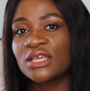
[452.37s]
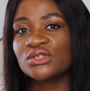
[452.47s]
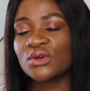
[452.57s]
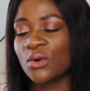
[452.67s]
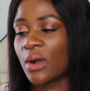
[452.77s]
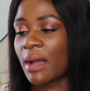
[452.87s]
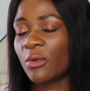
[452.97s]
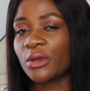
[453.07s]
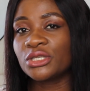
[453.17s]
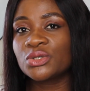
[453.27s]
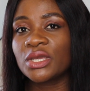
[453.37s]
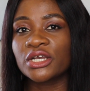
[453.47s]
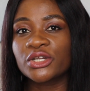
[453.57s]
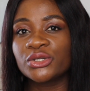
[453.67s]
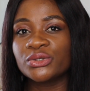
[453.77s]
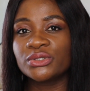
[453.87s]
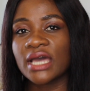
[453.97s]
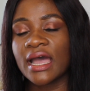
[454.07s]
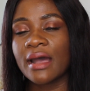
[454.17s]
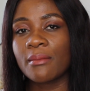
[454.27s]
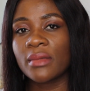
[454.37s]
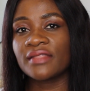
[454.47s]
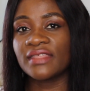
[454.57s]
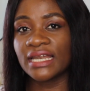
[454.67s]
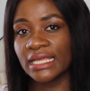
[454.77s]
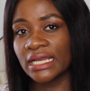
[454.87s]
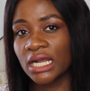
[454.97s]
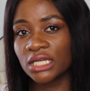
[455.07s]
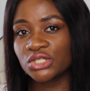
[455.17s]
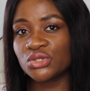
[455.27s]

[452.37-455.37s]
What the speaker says: So I'm going to include the link